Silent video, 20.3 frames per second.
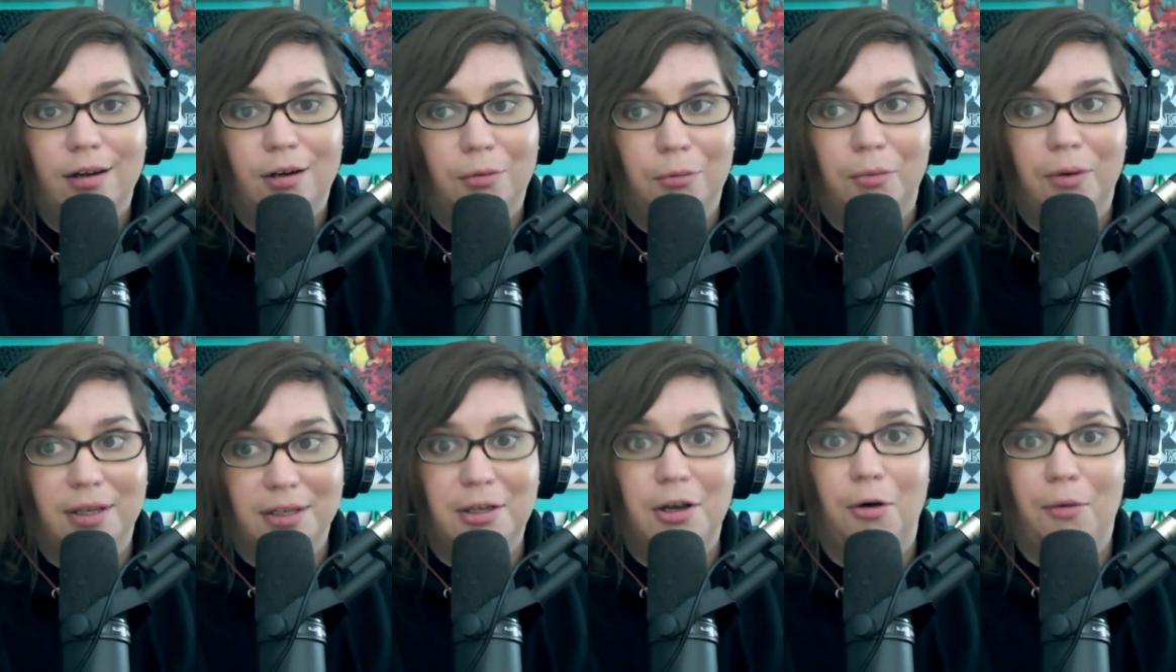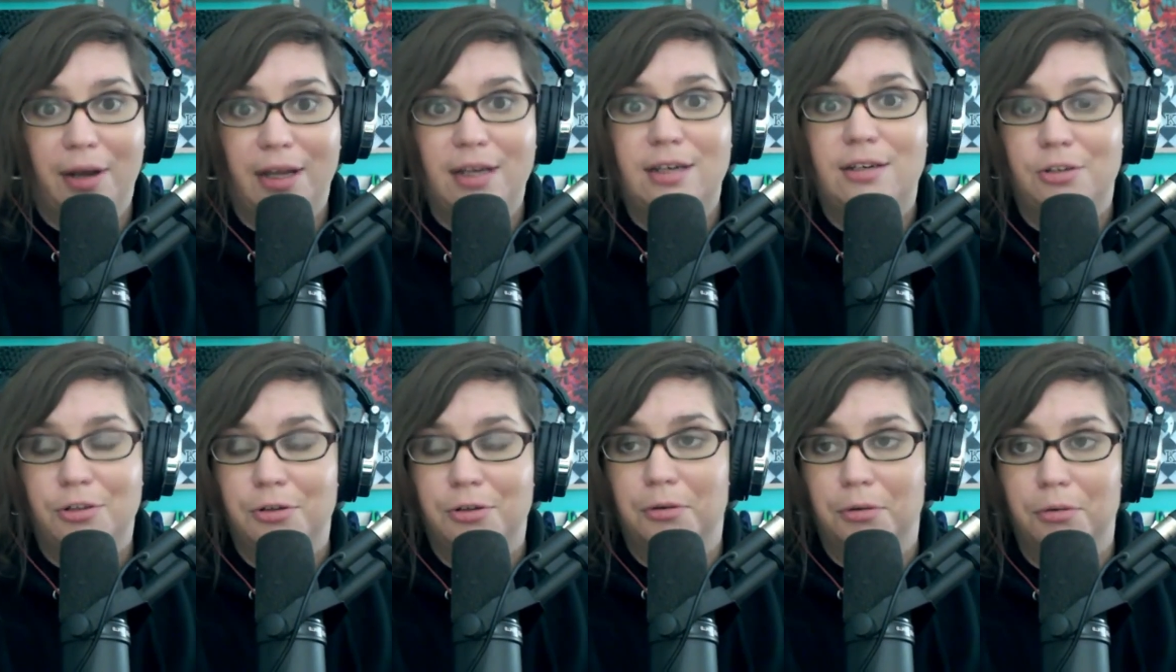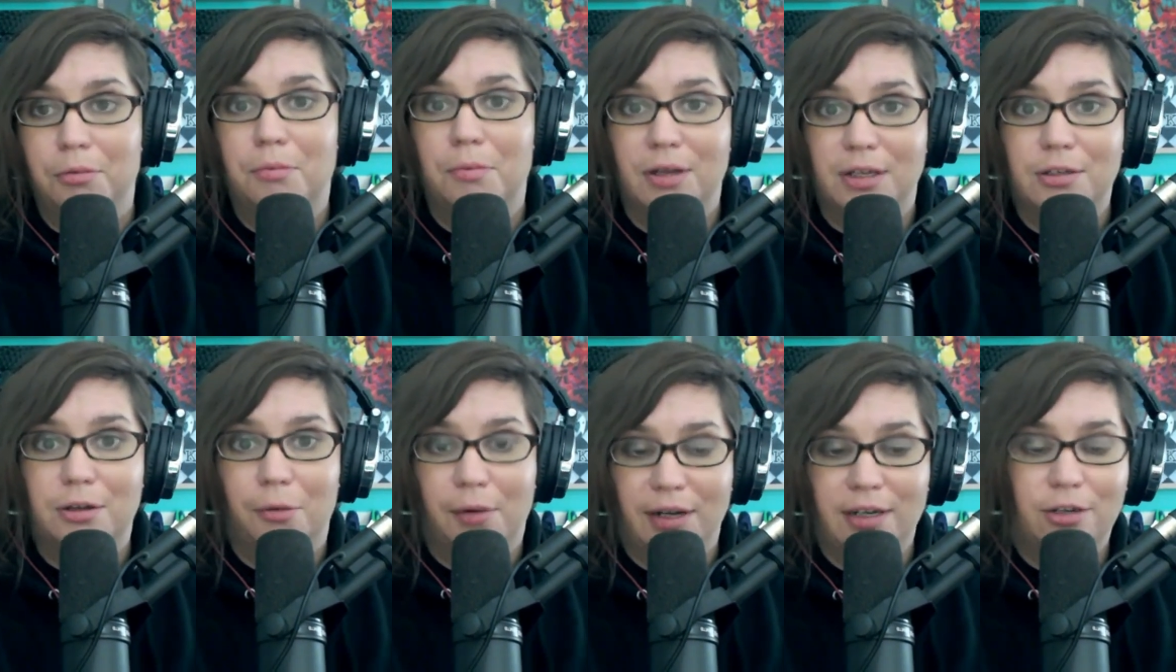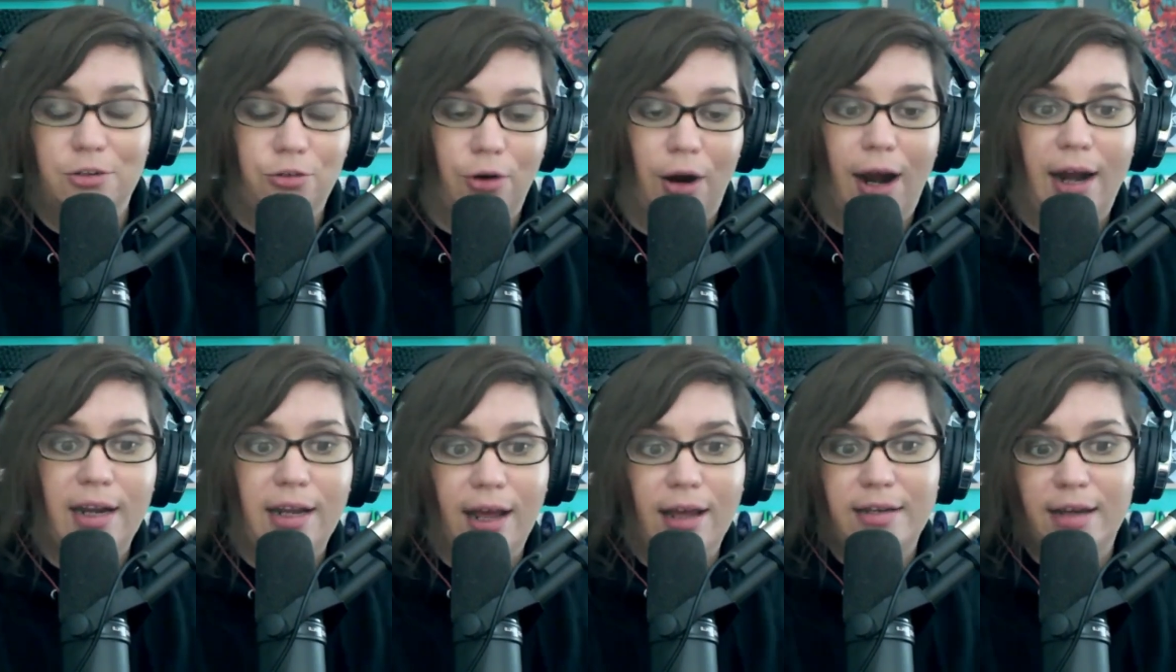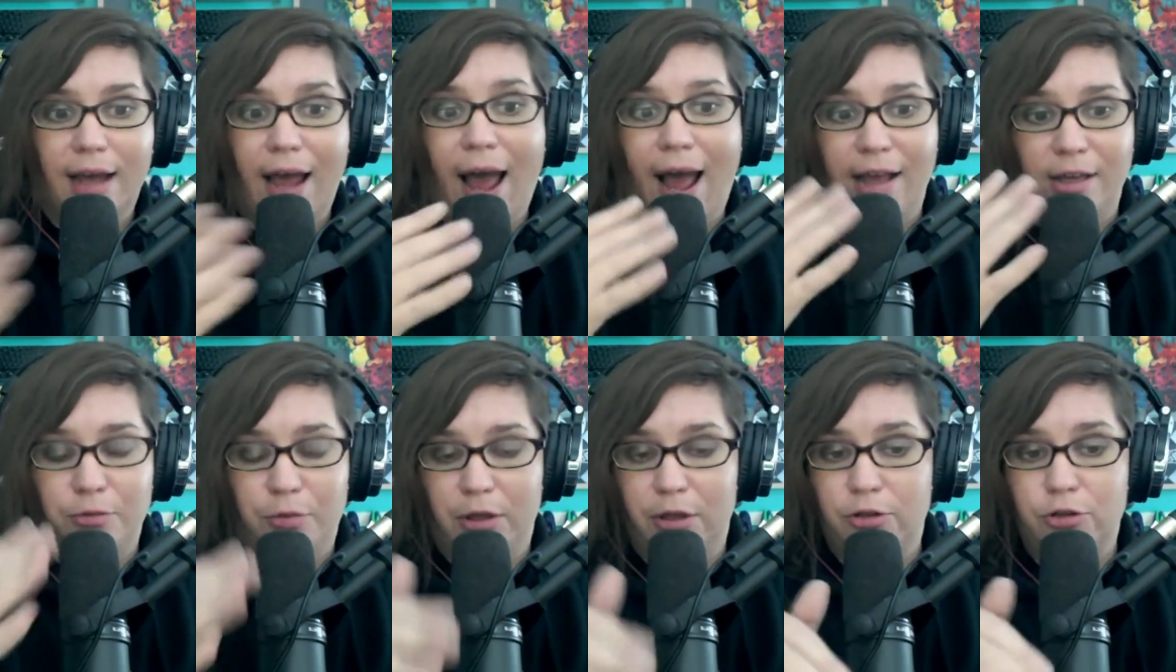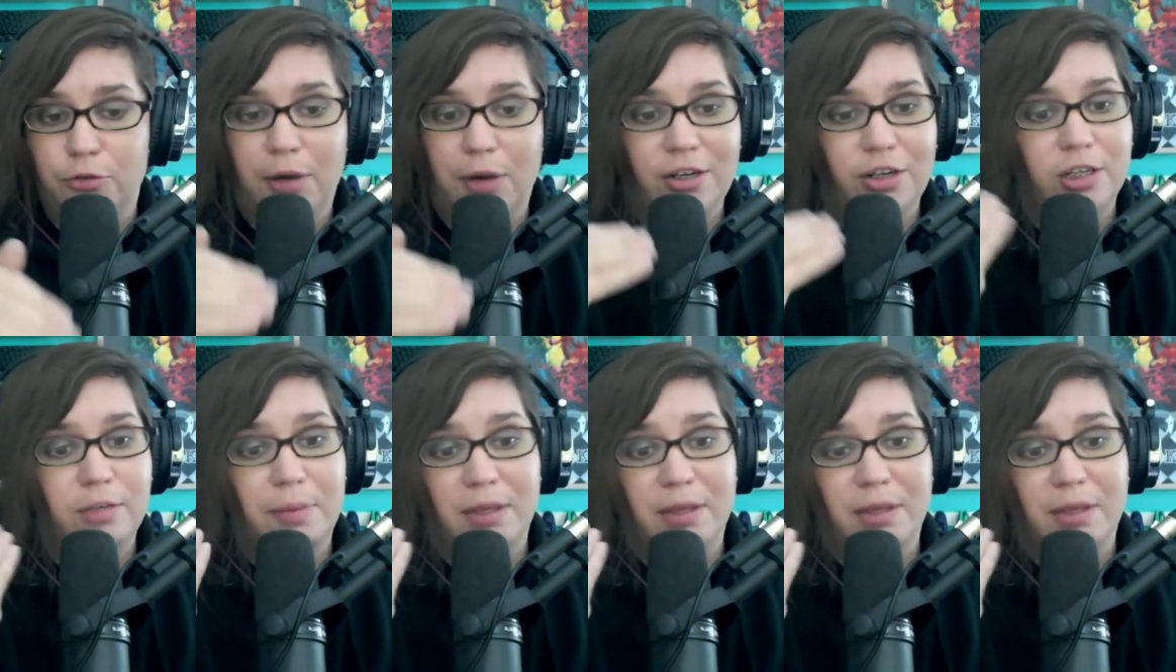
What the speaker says: was going to try to ask one of those questions.